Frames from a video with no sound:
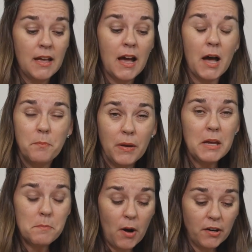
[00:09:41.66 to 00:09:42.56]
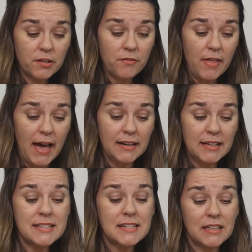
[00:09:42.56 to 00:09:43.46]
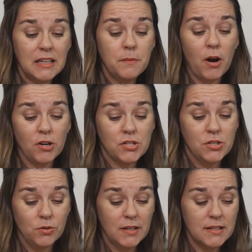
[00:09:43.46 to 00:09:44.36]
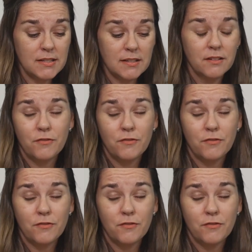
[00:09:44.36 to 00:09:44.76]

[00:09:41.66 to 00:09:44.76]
A big part of that is to keep our students,